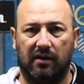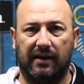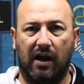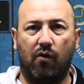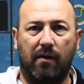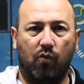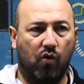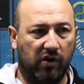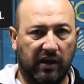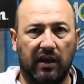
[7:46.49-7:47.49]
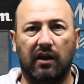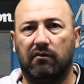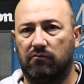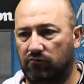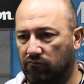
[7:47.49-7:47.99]
Now I'm
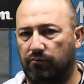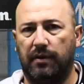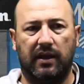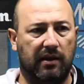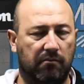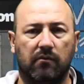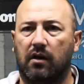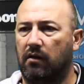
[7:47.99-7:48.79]
working, pin,